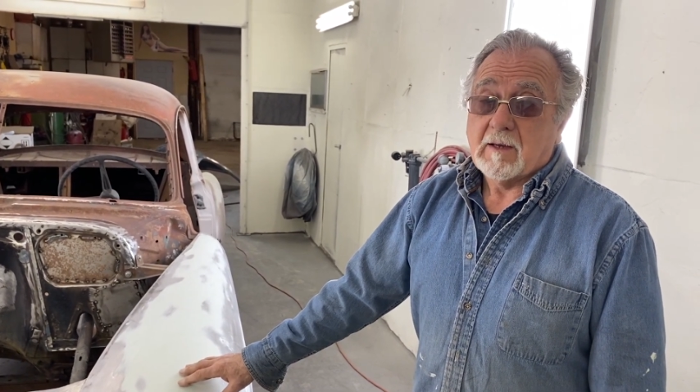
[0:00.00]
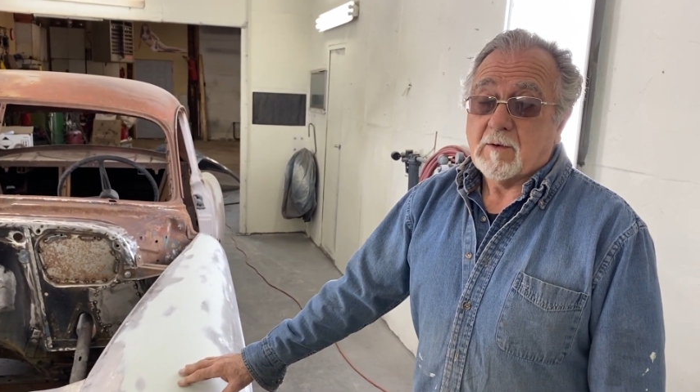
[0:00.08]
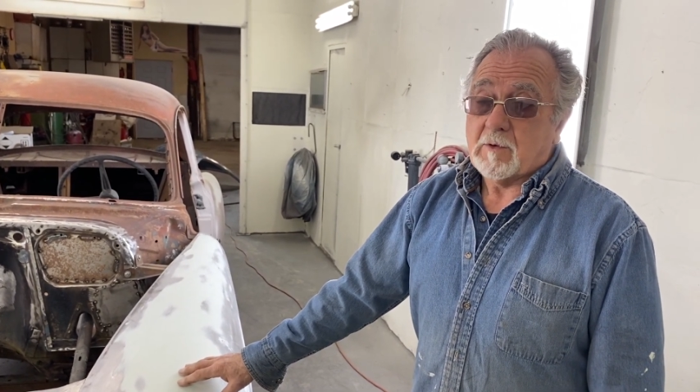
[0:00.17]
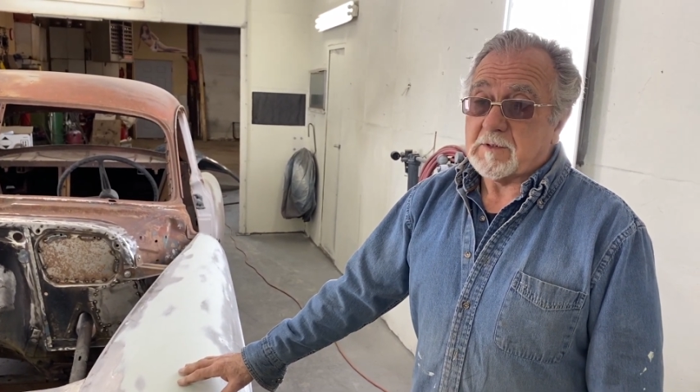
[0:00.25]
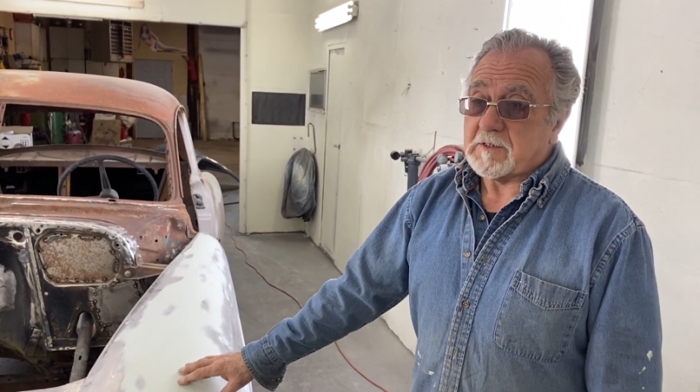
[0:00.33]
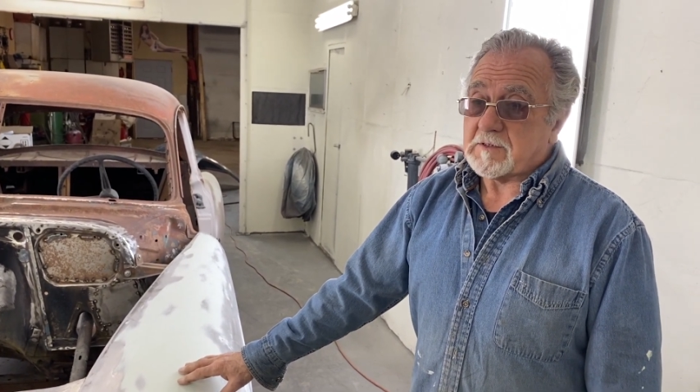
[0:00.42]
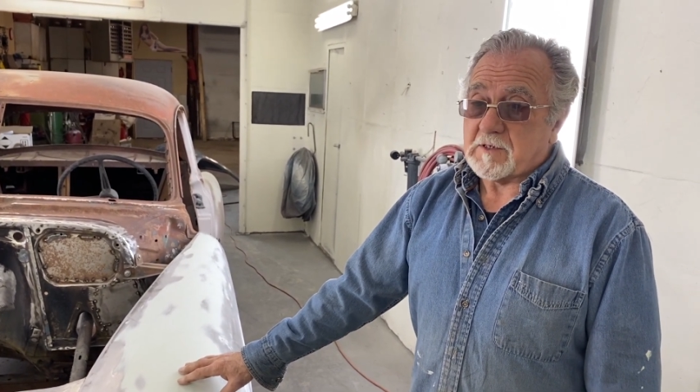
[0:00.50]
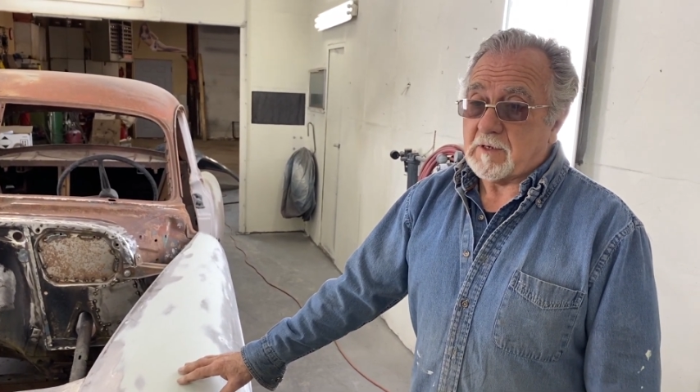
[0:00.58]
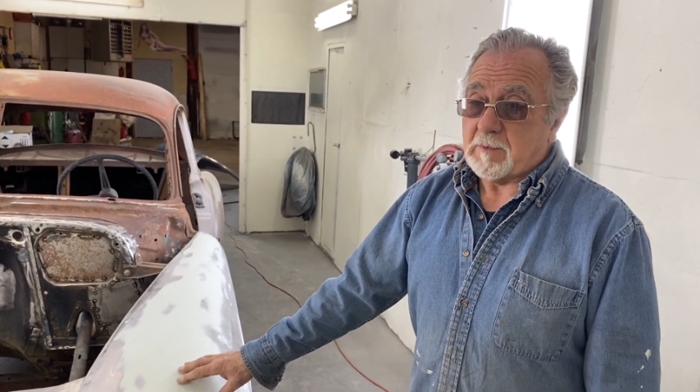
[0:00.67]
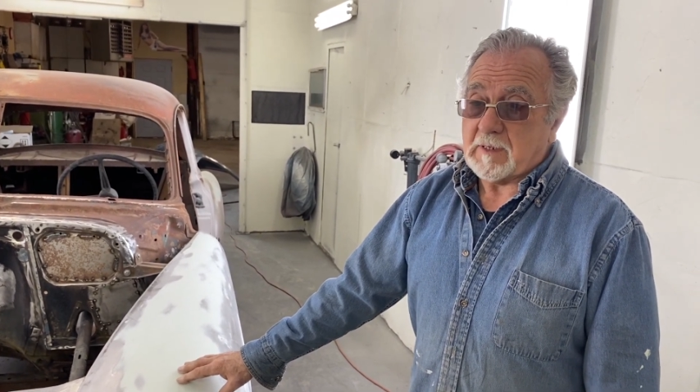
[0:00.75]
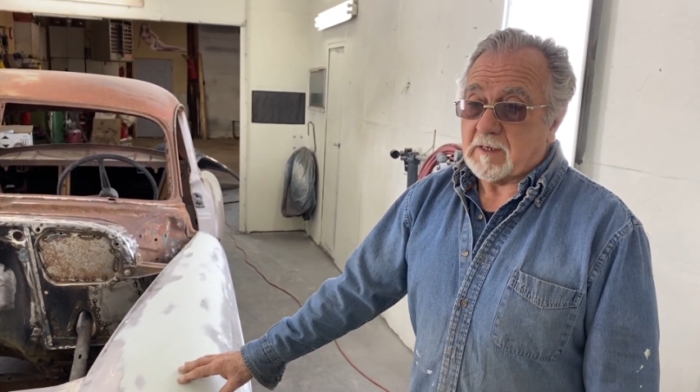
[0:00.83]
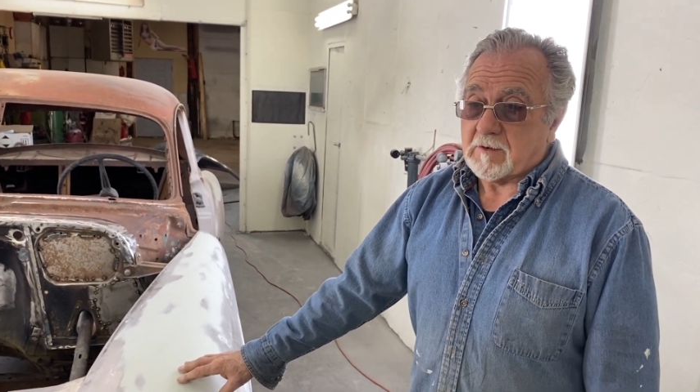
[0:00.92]
which is going
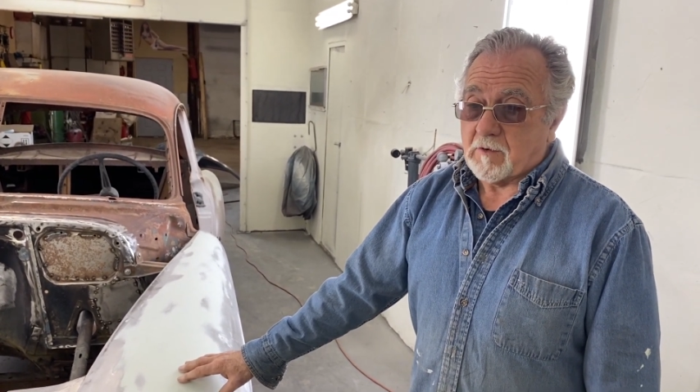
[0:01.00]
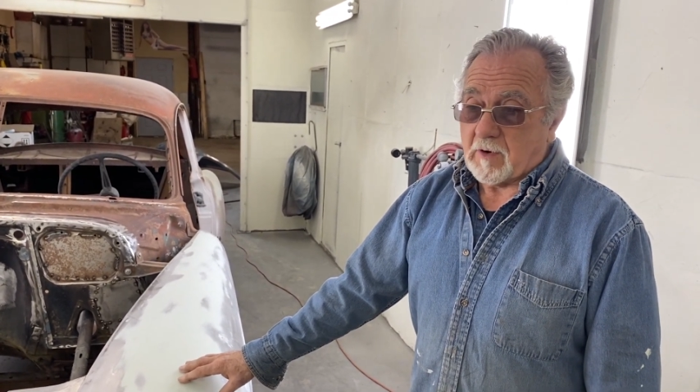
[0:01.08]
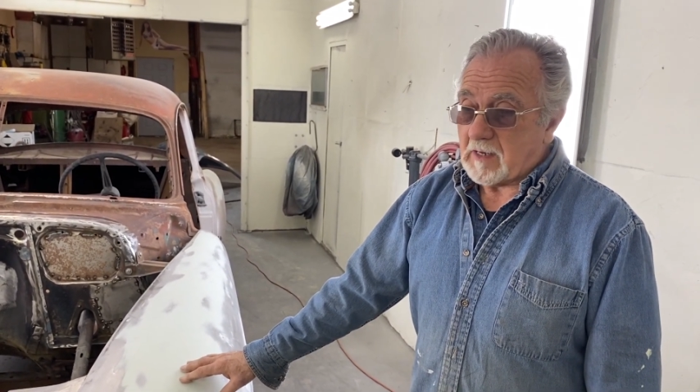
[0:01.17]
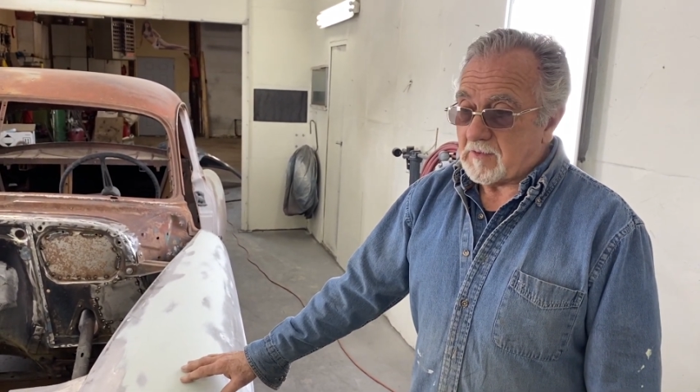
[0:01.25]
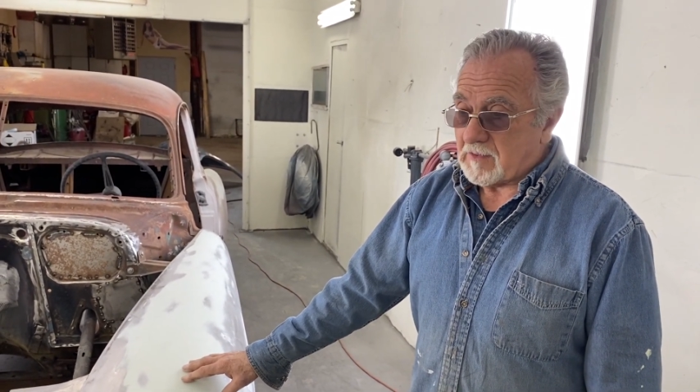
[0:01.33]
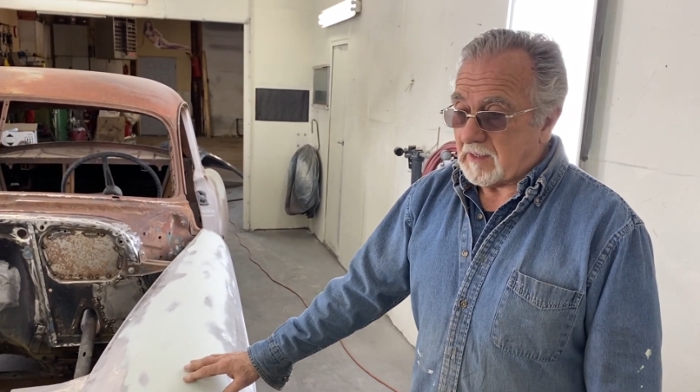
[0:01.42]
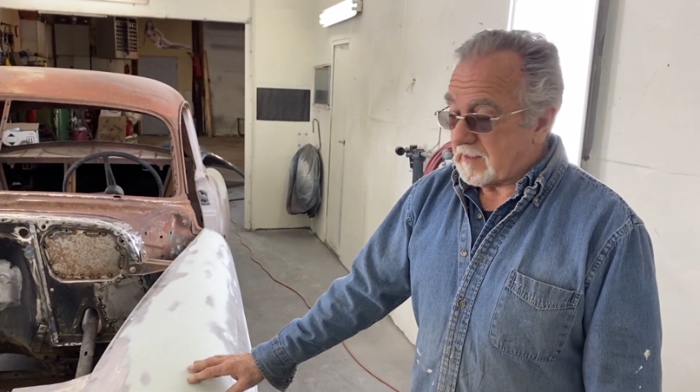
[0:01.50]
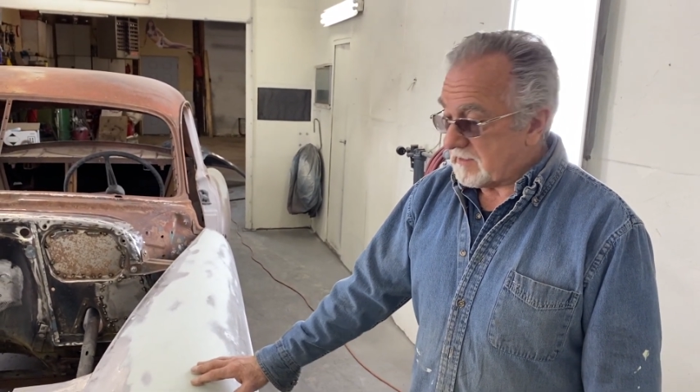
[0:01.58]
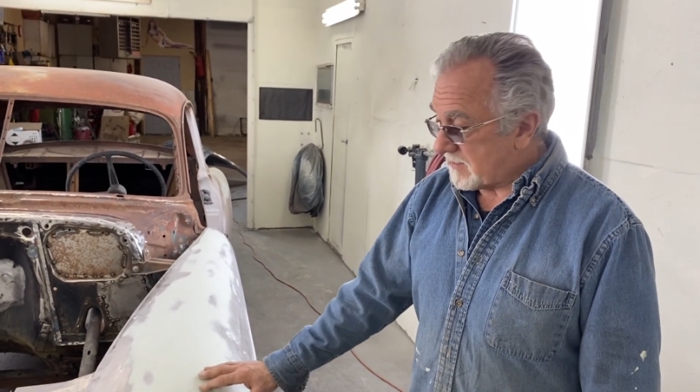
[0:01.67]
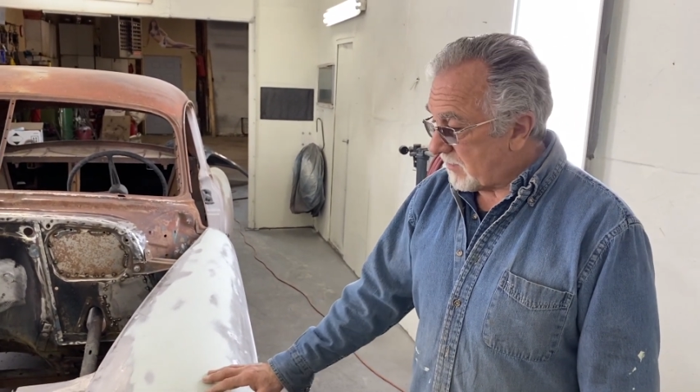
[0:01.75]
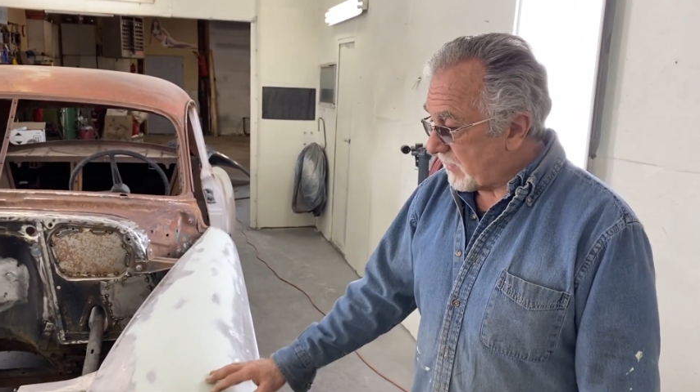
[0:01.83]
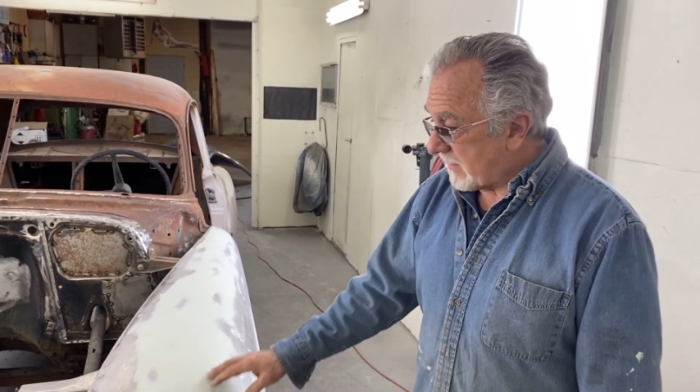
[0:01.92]
to be a great thing because
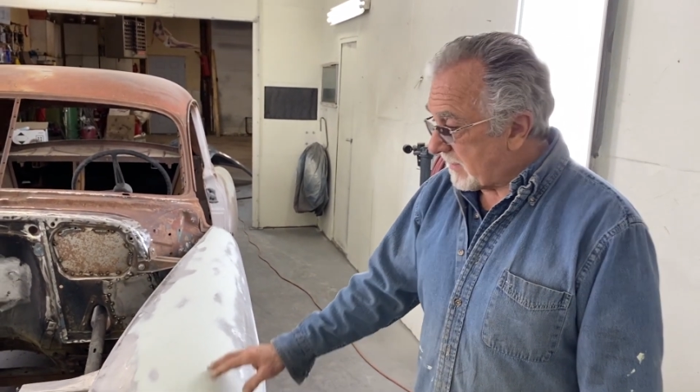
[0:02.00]
then we can